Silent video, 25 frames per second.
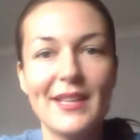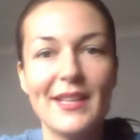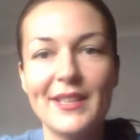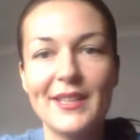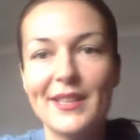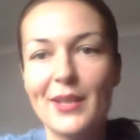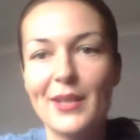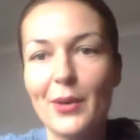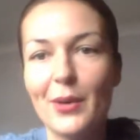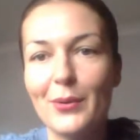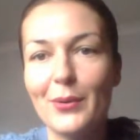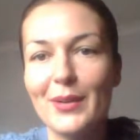
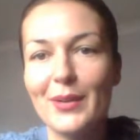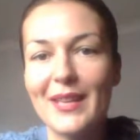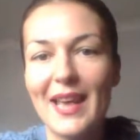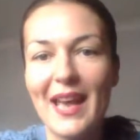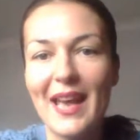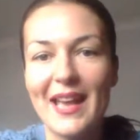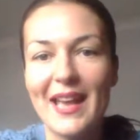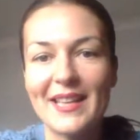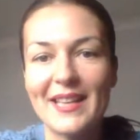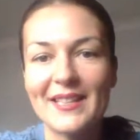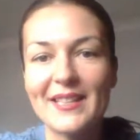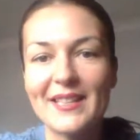So
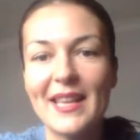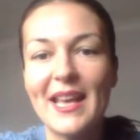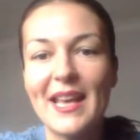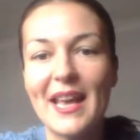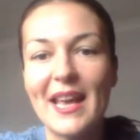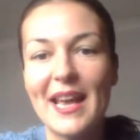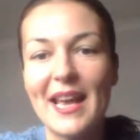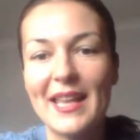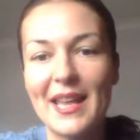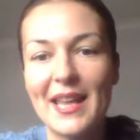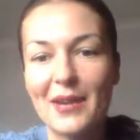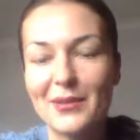yes,
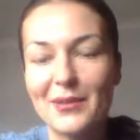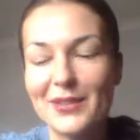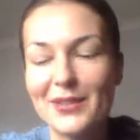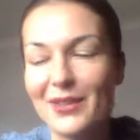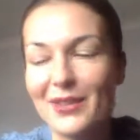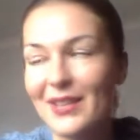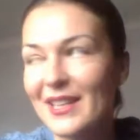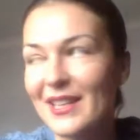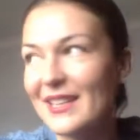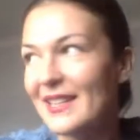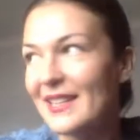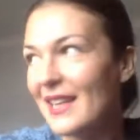and I was
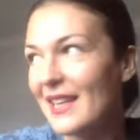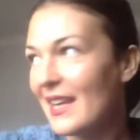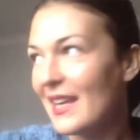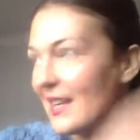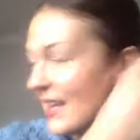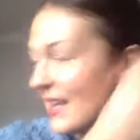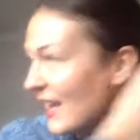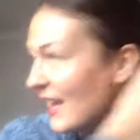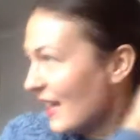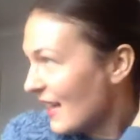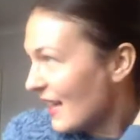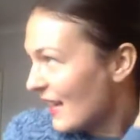gonna say,
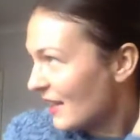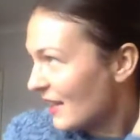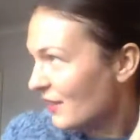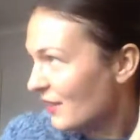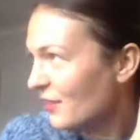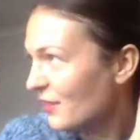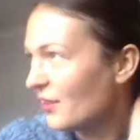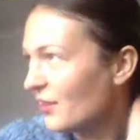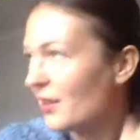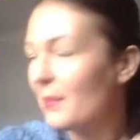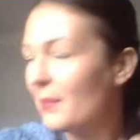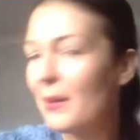yeah, I
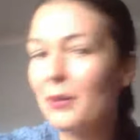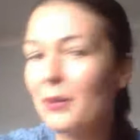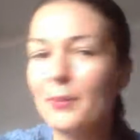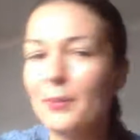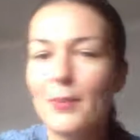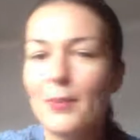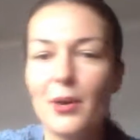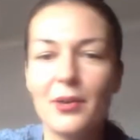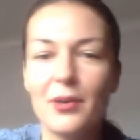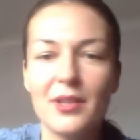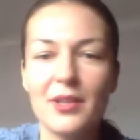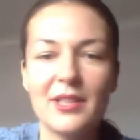don't talk about
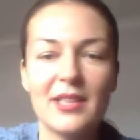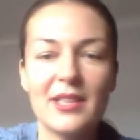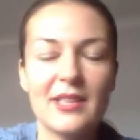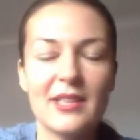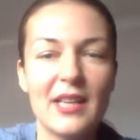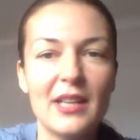bonuses.